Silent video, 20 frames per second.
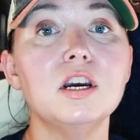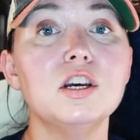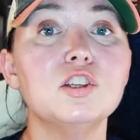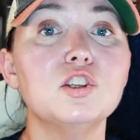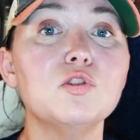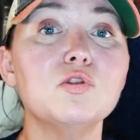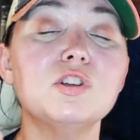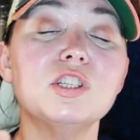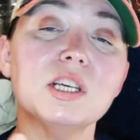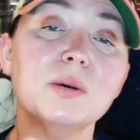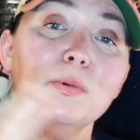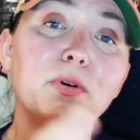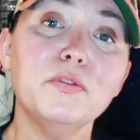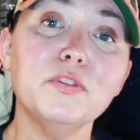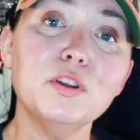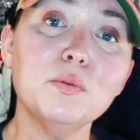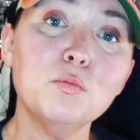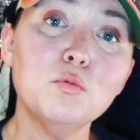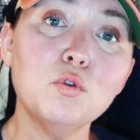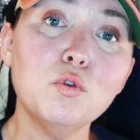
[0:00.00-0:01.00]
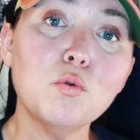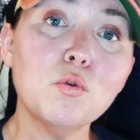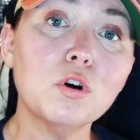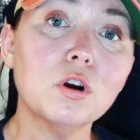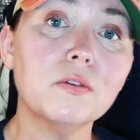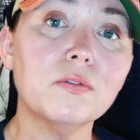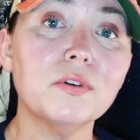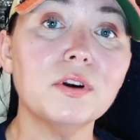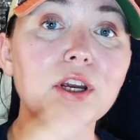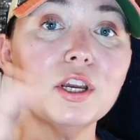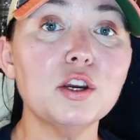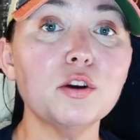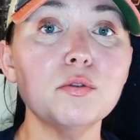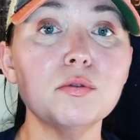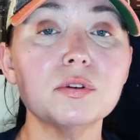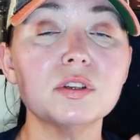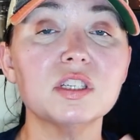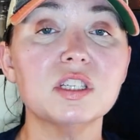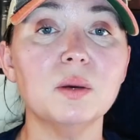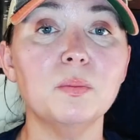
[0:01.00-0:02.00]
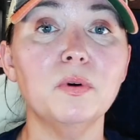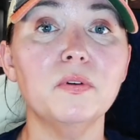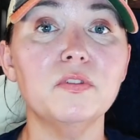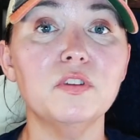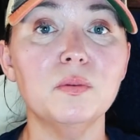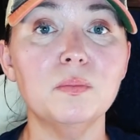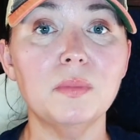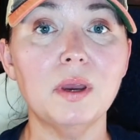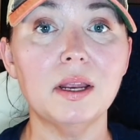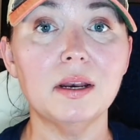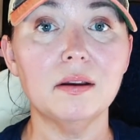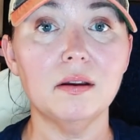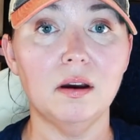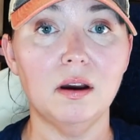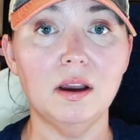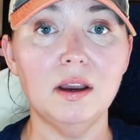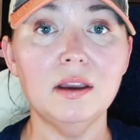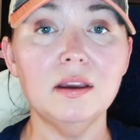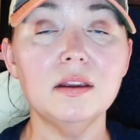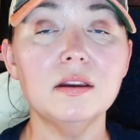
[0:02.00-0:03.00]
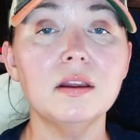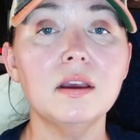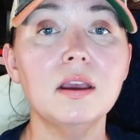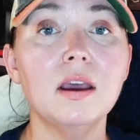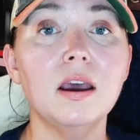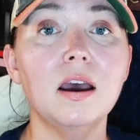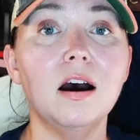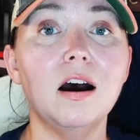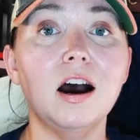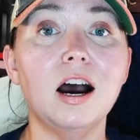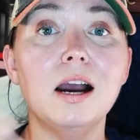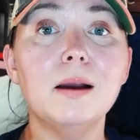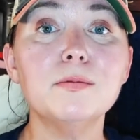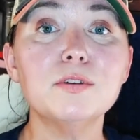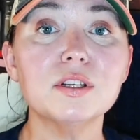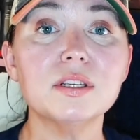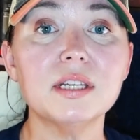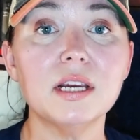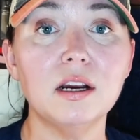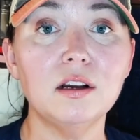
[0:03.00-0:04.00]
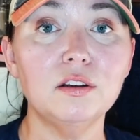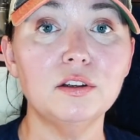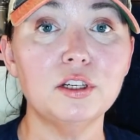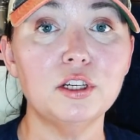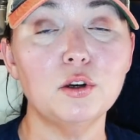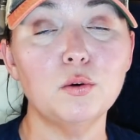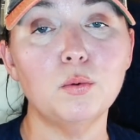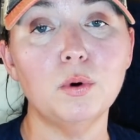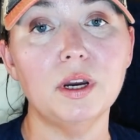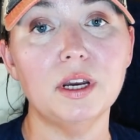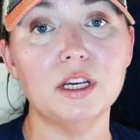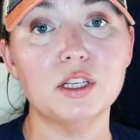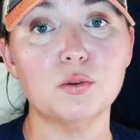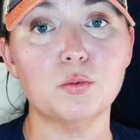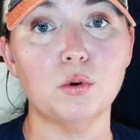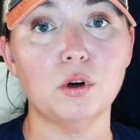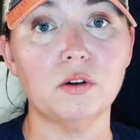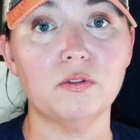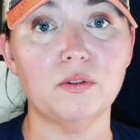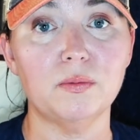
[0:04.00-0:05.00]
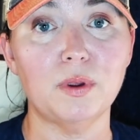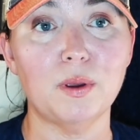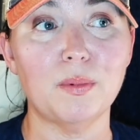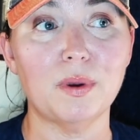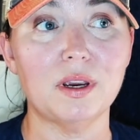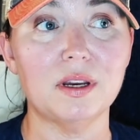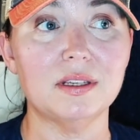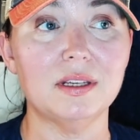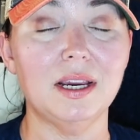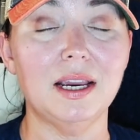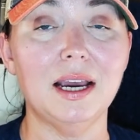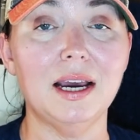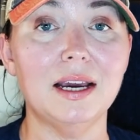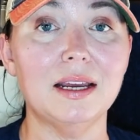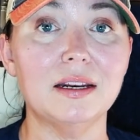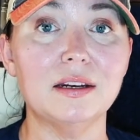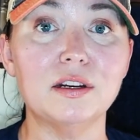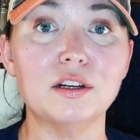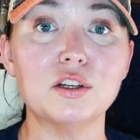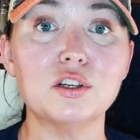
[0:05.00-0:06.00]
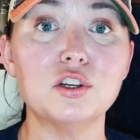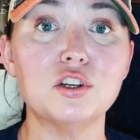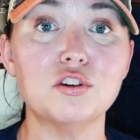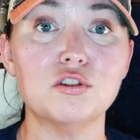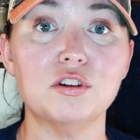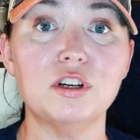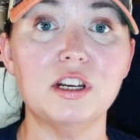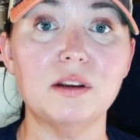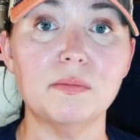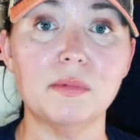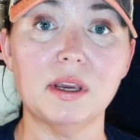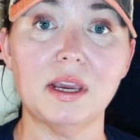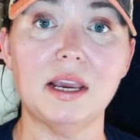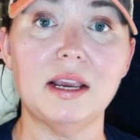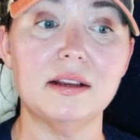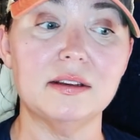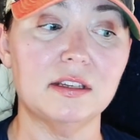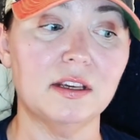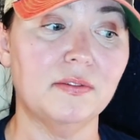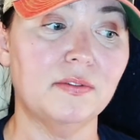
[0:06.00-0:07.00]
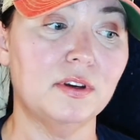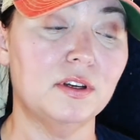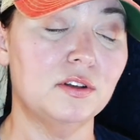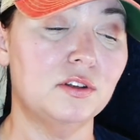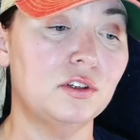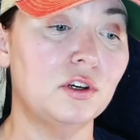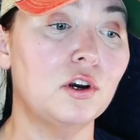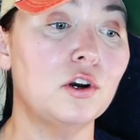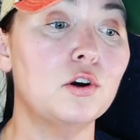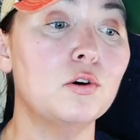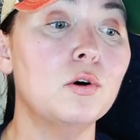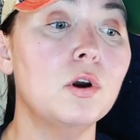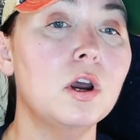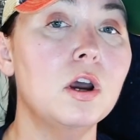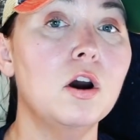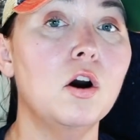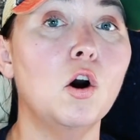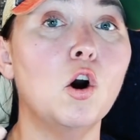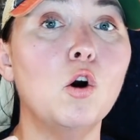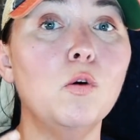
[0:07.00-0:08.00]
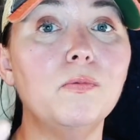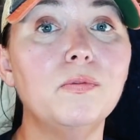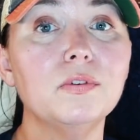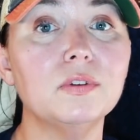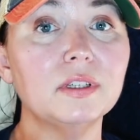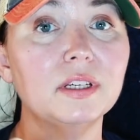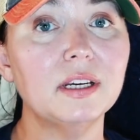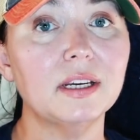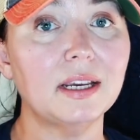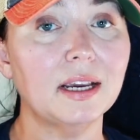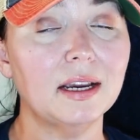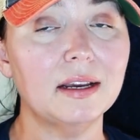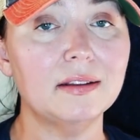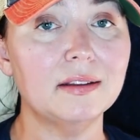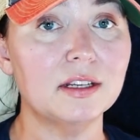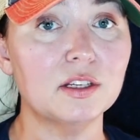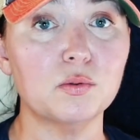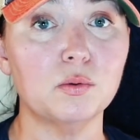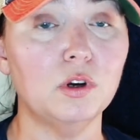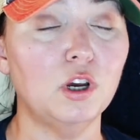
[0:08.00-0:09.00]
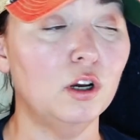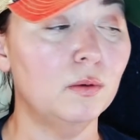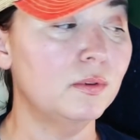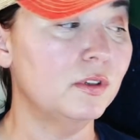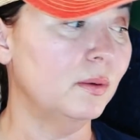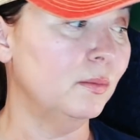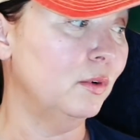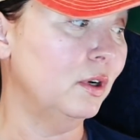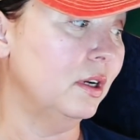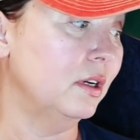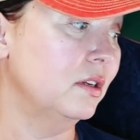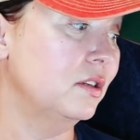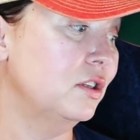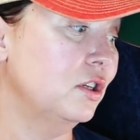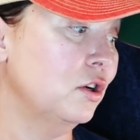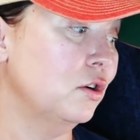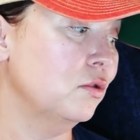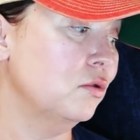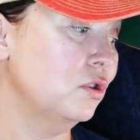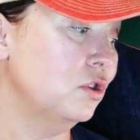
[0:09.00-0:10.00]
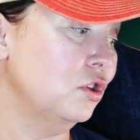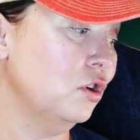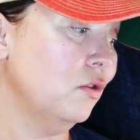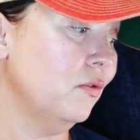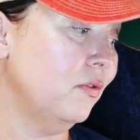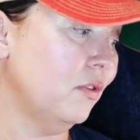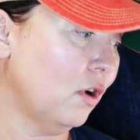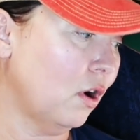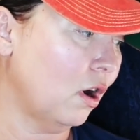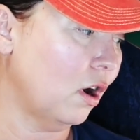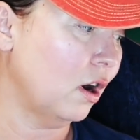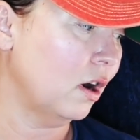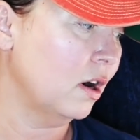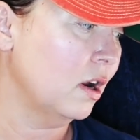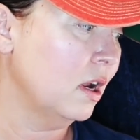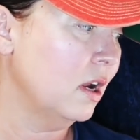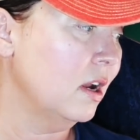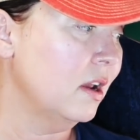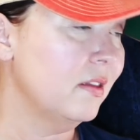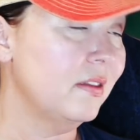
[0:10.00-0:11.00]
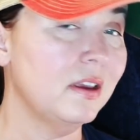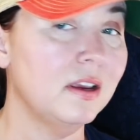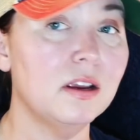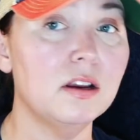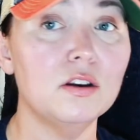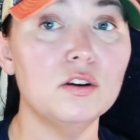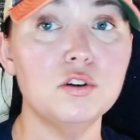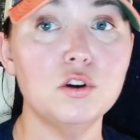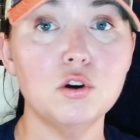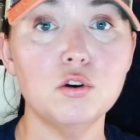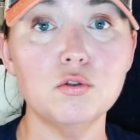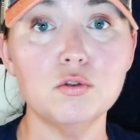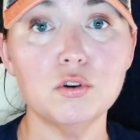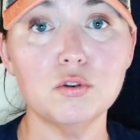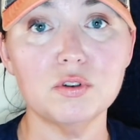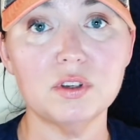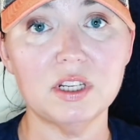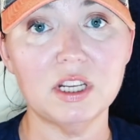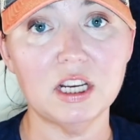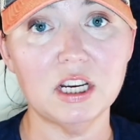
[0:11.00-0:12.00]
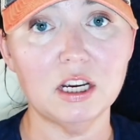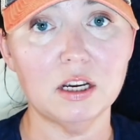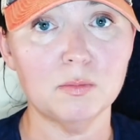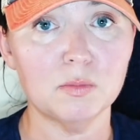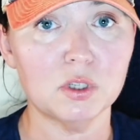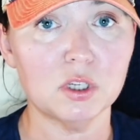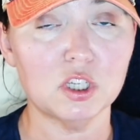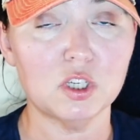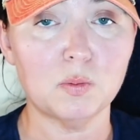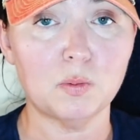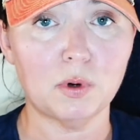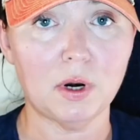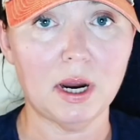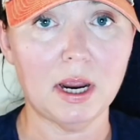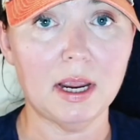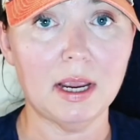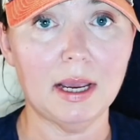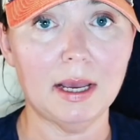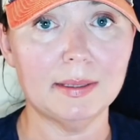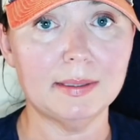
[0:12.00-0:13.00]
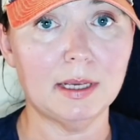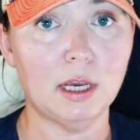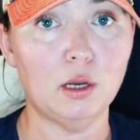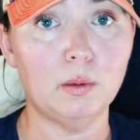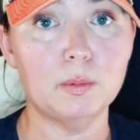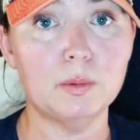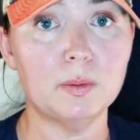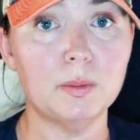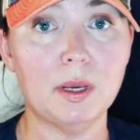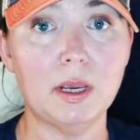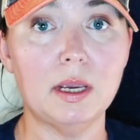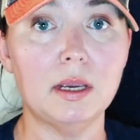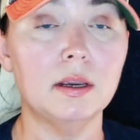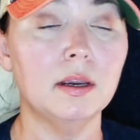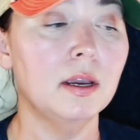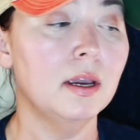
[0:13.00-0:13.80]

So some of them will work for you, some of them may not. I'm just telling you what has worked for me because I had an extreme case of it. So hopefully, again, this will help someone. So far, the no-see-ums spray has helped me.